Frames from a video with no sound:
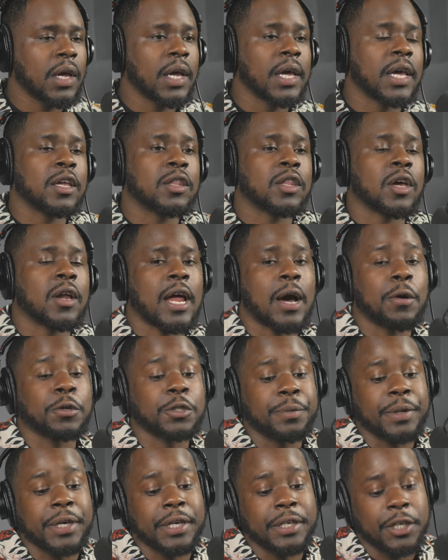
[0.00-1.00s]
He thought I was
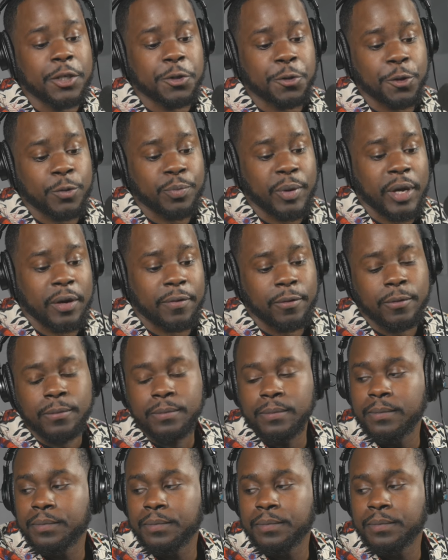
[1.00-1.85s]
being disrespectful